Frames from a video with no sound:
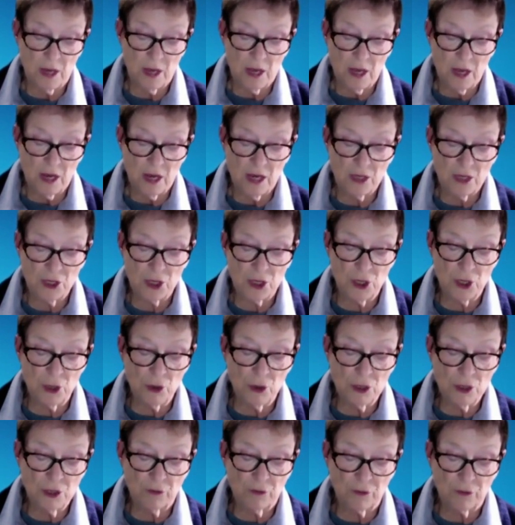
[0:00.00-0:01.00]
it's
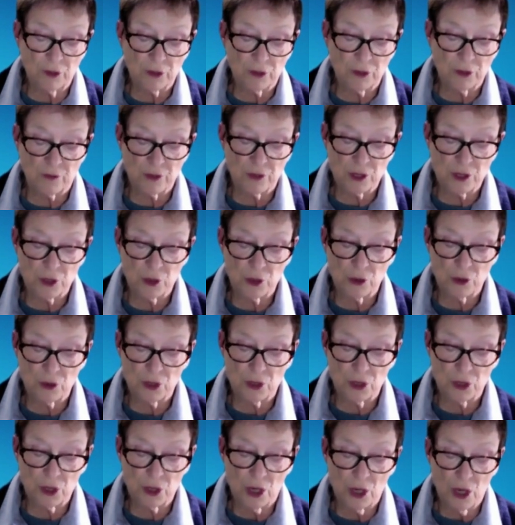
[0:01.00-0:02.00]
useful for
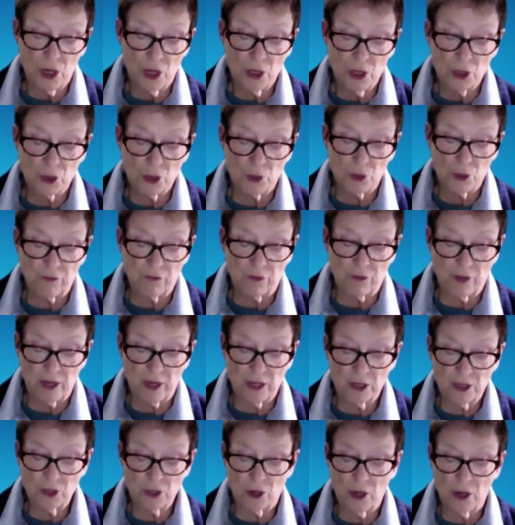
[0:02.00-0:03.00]
students to
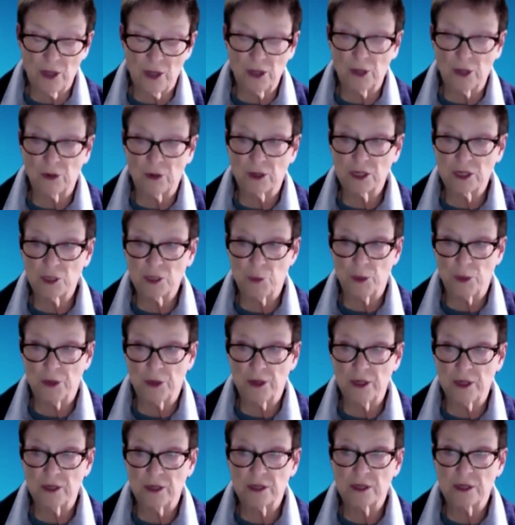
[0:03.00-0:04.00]
reflect on their
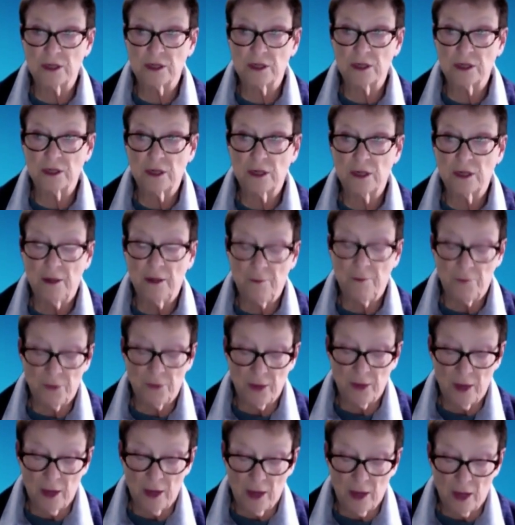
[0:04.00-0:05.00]
experiences.
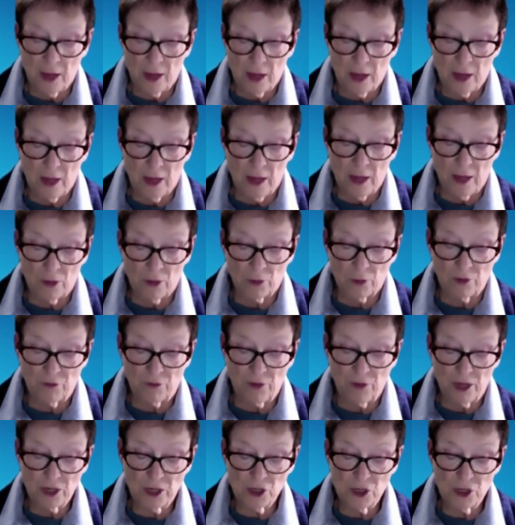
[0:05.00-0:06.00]

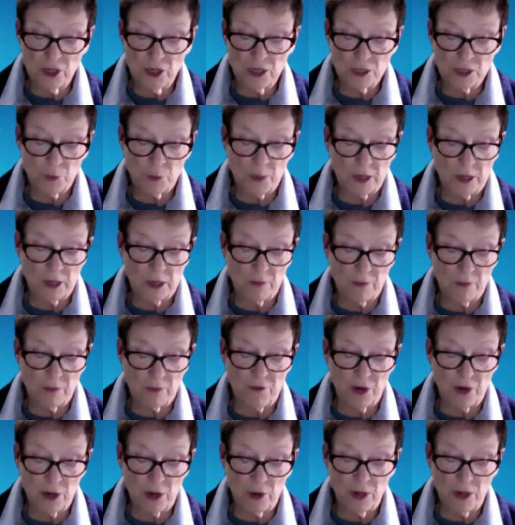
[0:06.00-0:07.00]
Reflection has become
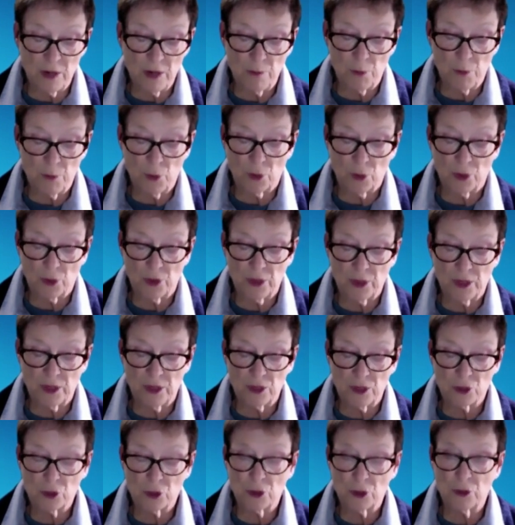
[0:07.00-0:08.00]
very important
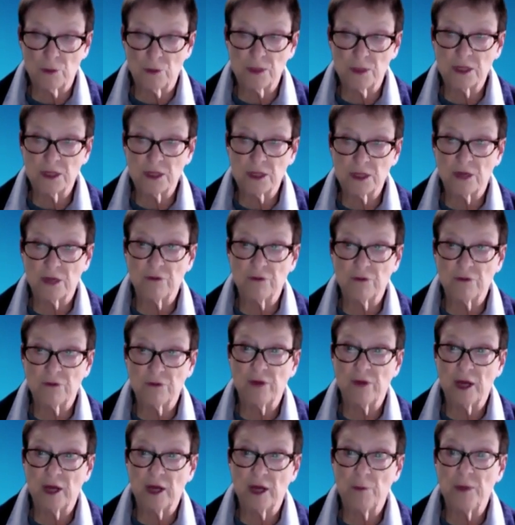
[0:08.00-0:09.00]
in terms of
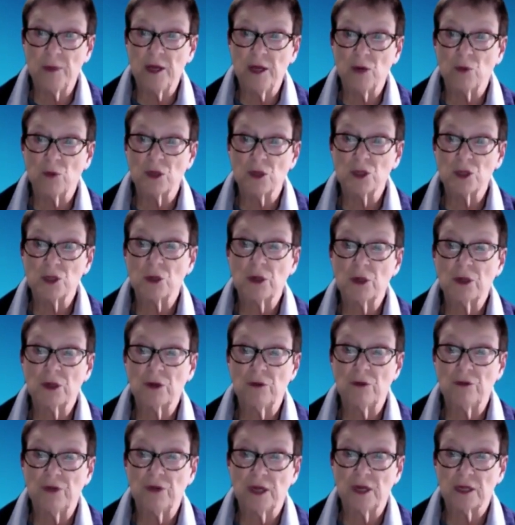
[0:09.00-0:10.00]
developing rhetorical
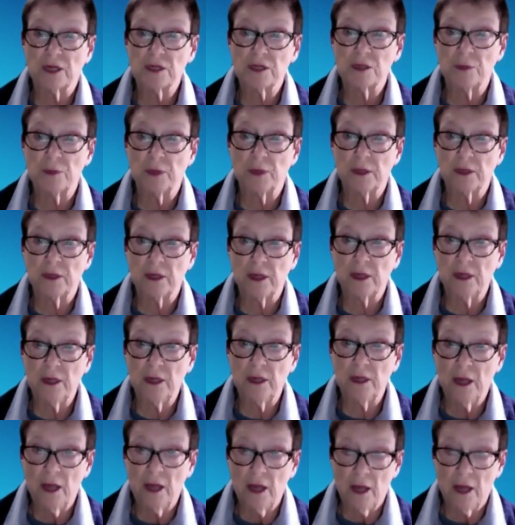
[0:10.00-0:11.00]
flexibility
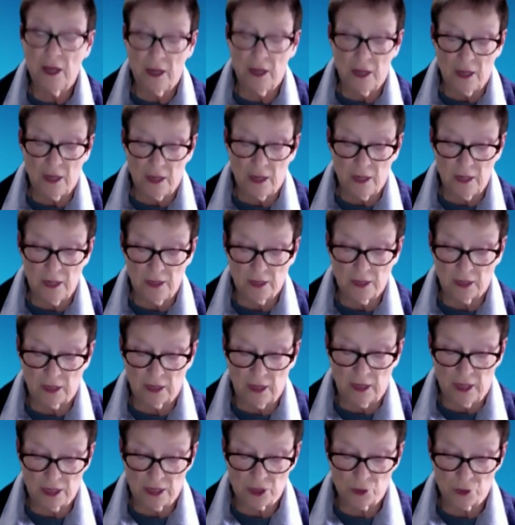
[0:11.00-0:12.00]
in the
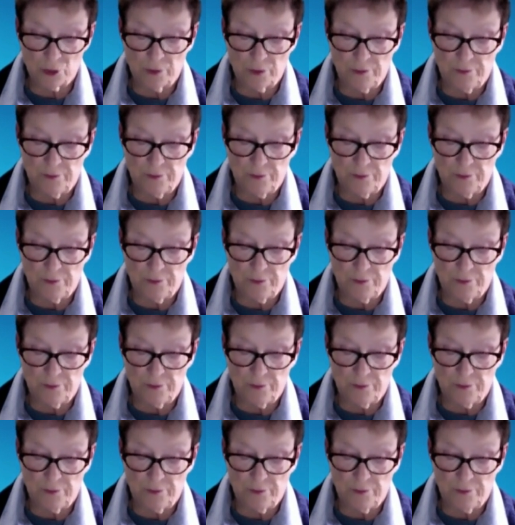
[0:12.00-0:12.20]
classroom.